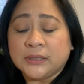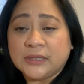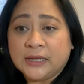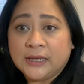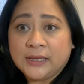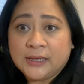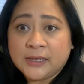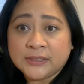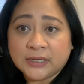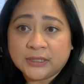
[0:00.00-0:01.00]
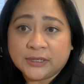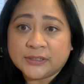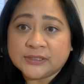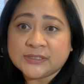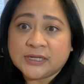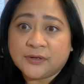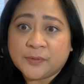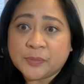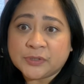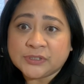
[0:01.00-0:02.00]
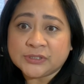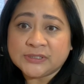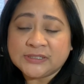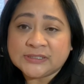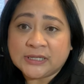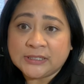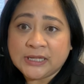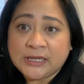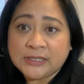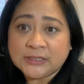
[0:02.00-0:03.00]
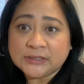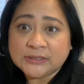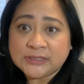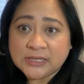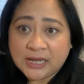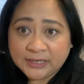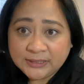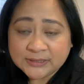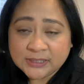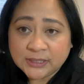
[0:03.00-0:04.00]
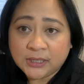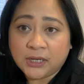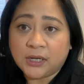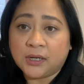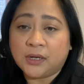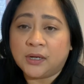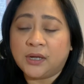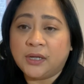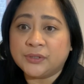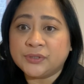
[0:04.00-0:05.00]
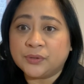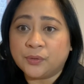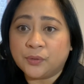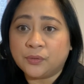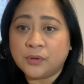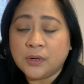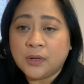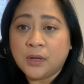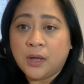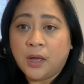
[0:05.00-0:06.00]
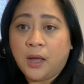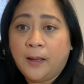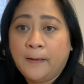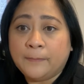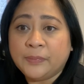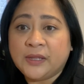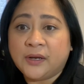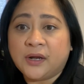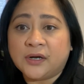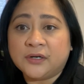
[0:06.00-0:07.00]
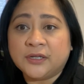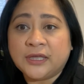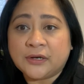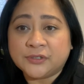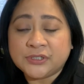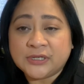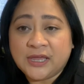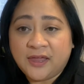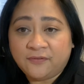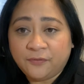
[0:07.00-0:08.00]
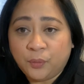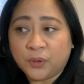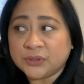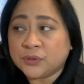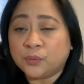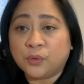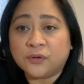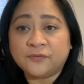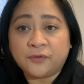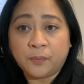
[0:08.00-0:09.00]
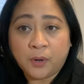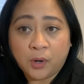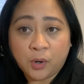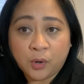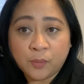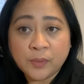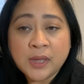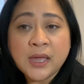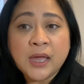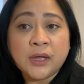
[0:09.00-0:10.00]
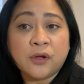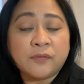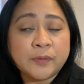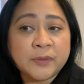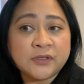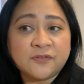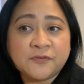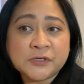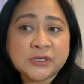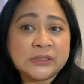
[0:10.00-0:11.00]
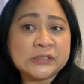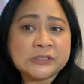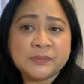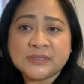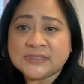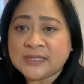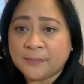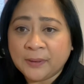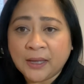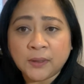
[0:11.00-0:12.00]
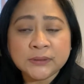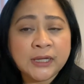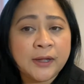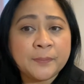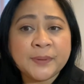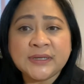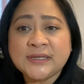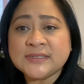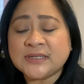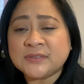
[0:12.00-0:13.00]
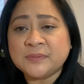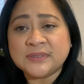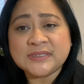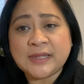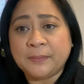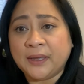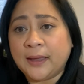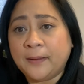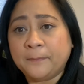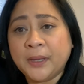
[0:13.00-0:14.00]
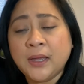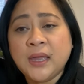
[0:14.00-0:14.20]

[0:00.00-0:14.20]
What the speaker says: they declared a state of emergency Sunday night, and so they are encouraging everyone to work from home. Government officials have been stepping out. Companies has been stepping up